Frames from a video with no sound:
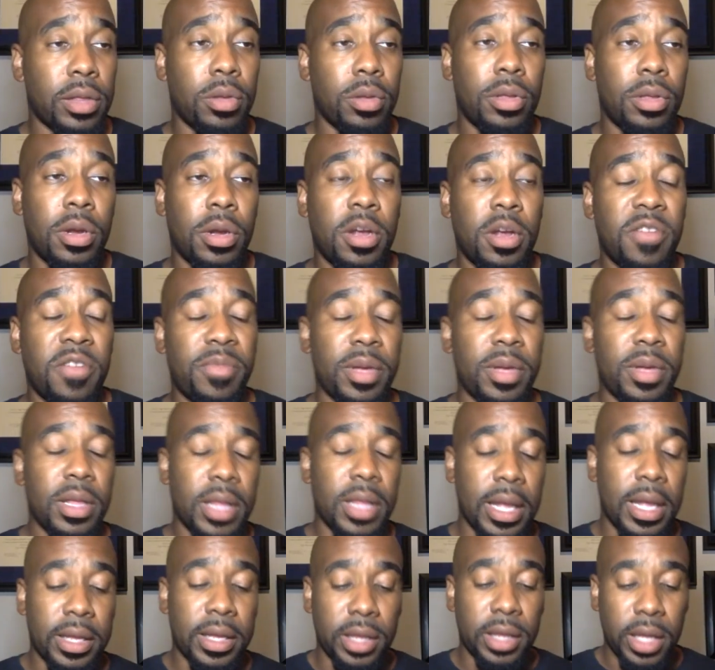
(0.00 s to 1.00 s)
so there have been
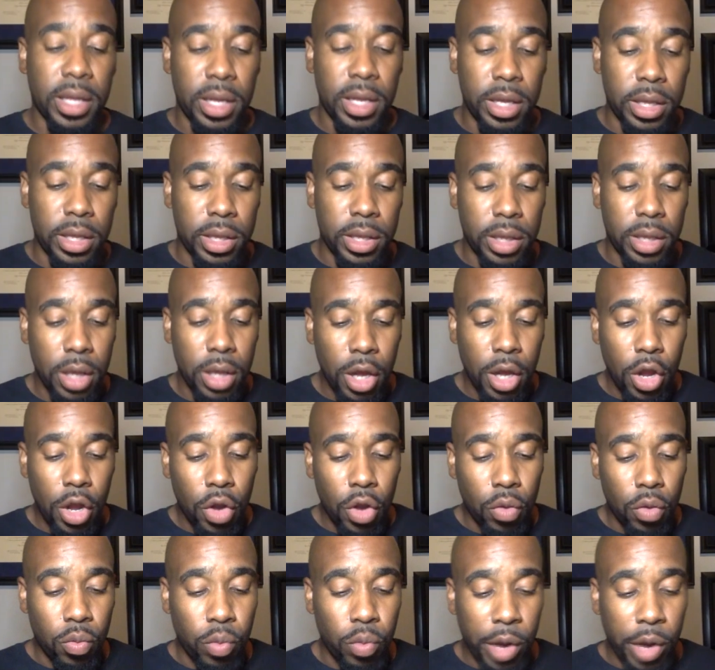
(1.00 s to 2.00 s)
like these
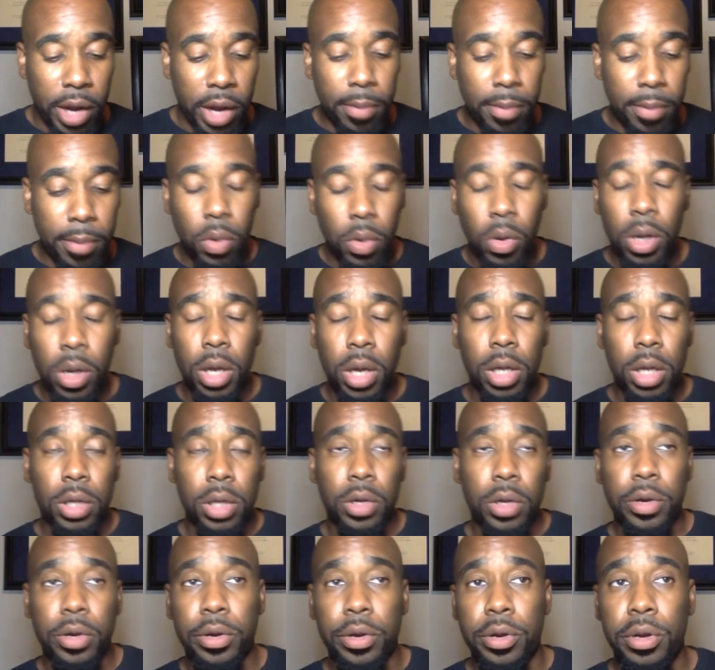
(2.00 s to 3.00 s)
rainbow
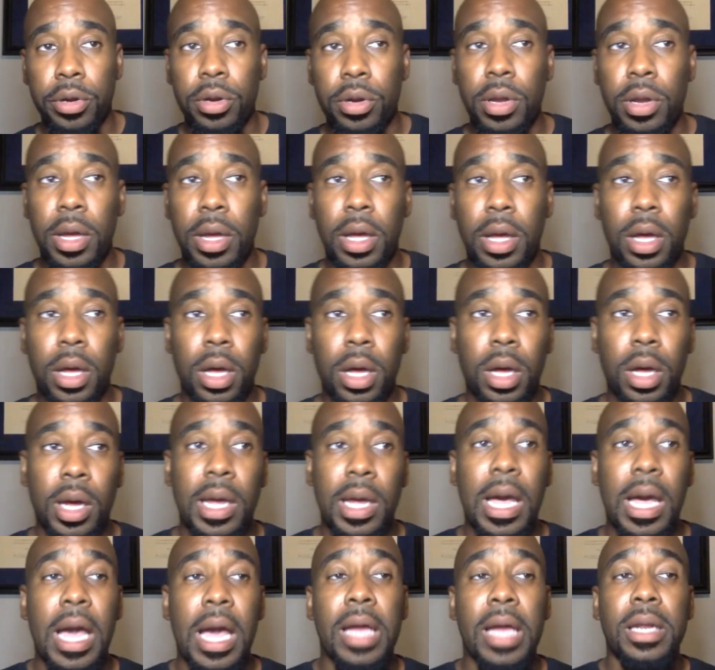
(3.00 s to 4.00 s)
colored
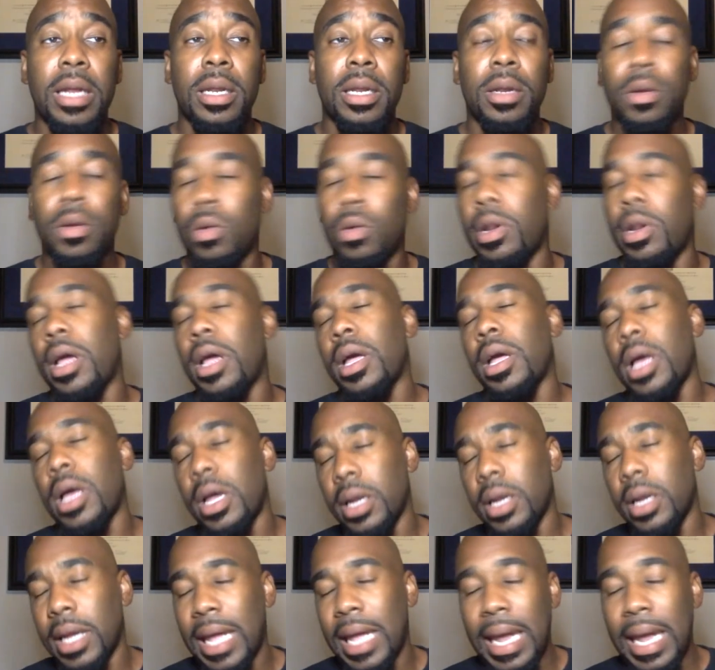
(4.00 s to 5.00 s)
cotton, or not
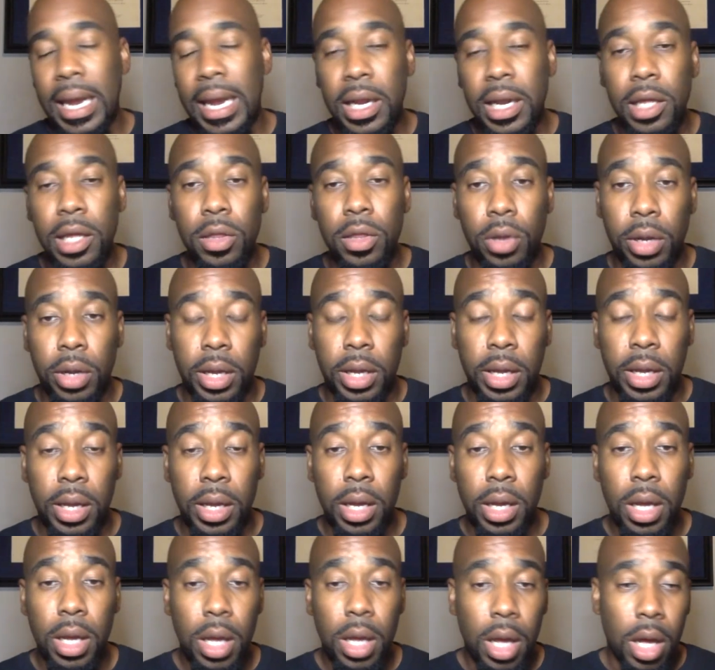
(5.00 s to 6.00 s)
cotton, candy
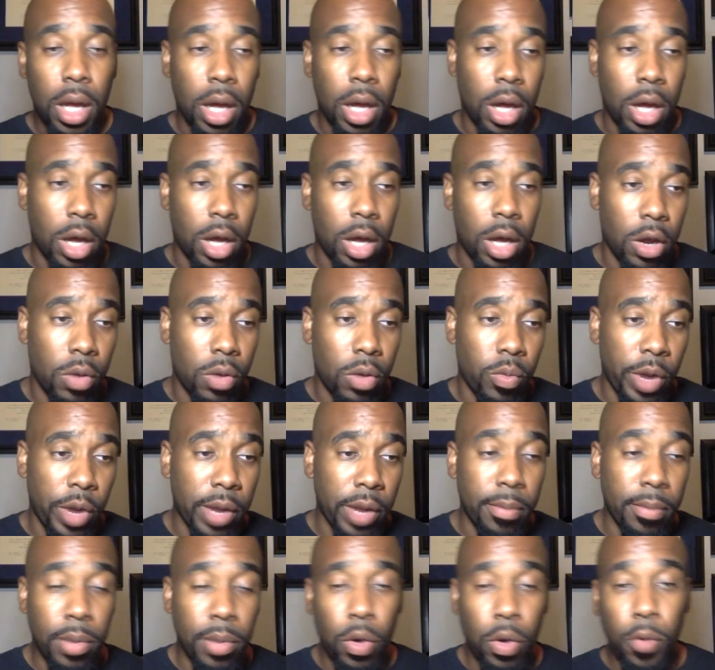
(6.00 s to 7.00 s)
looking
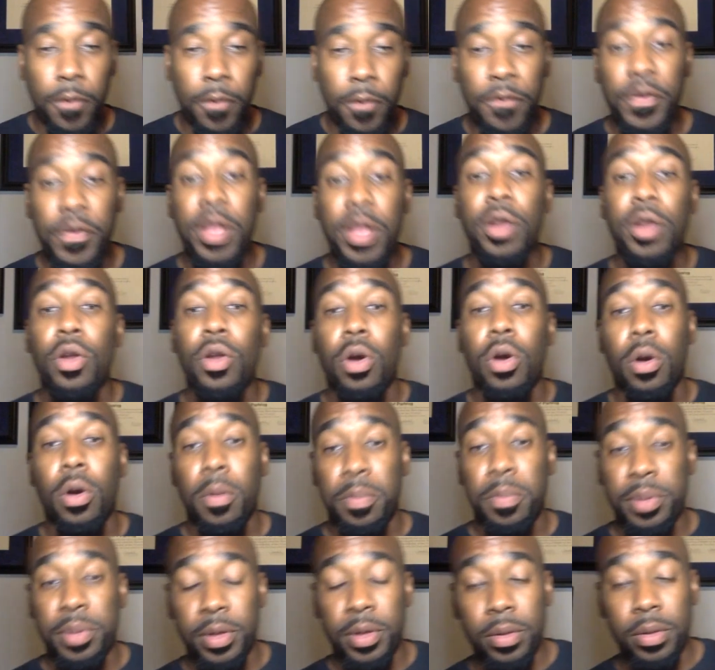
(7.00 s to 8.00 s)
rainbow fentanyl
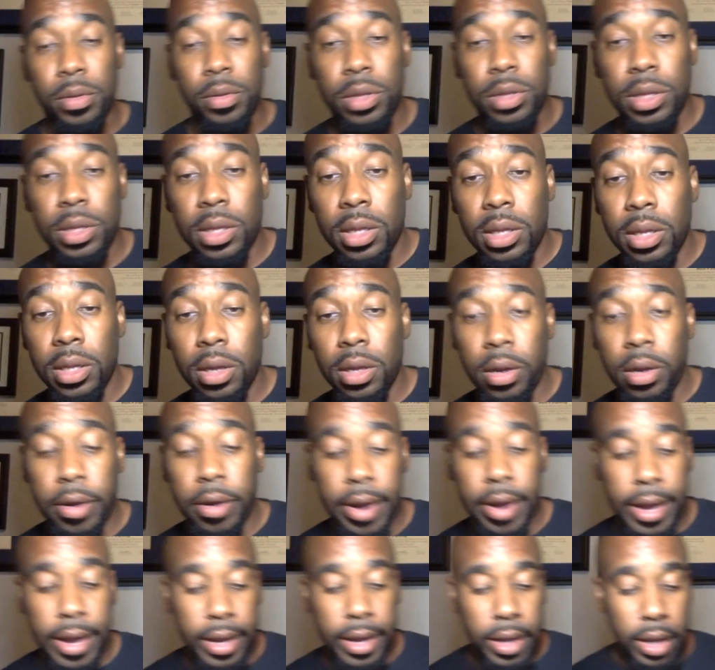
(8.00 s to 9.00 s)
pills. All
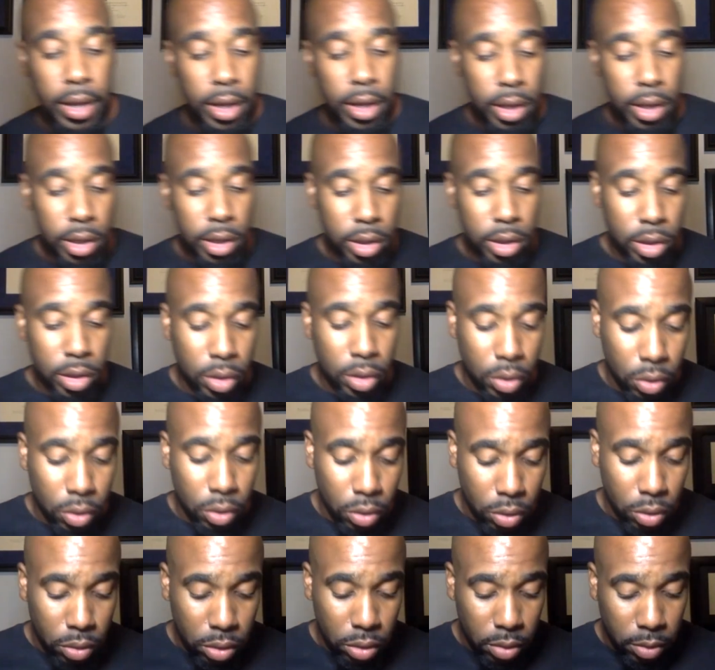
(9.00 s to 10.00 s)
right,
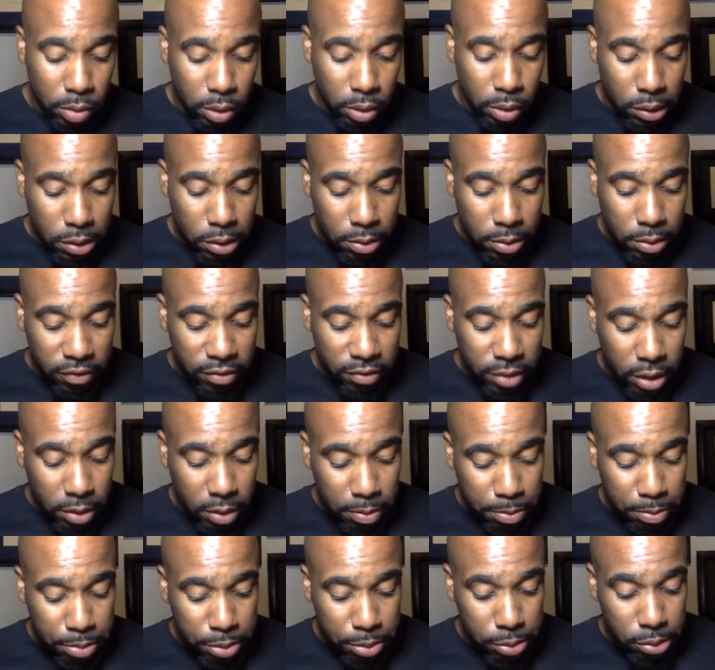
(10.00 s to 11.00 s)
so let me try
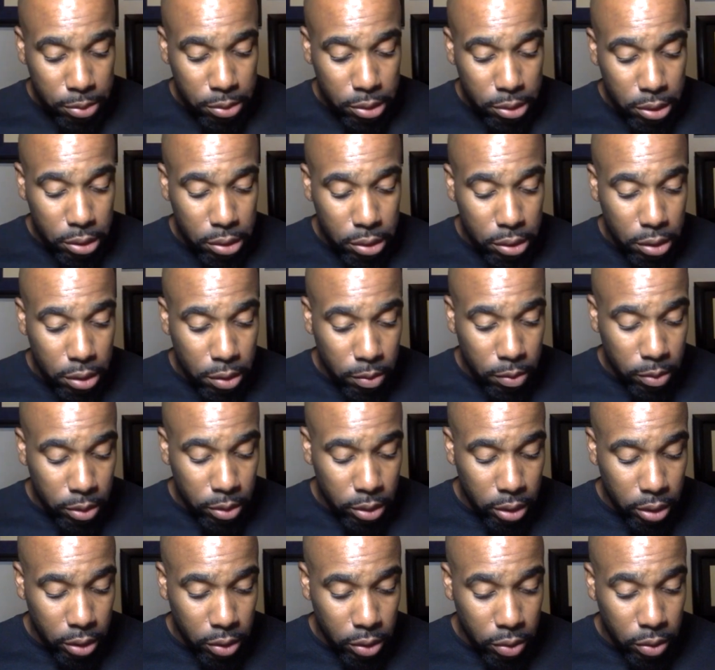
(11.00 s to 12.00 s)
to pull this up
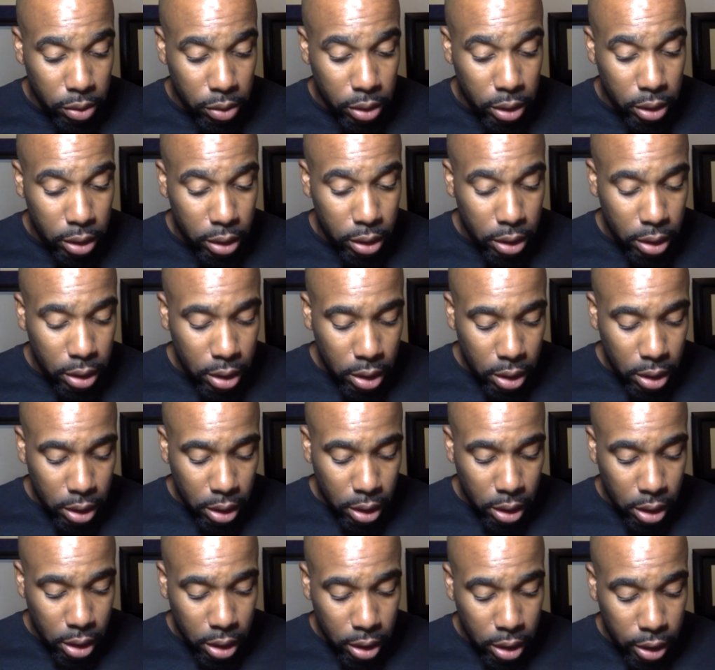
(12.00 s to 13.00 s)
really quick.
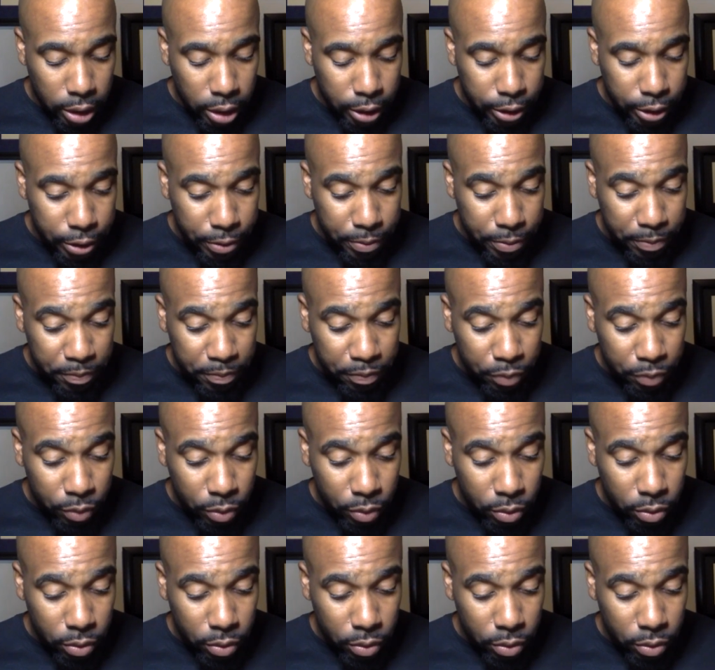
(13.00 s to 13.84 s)
um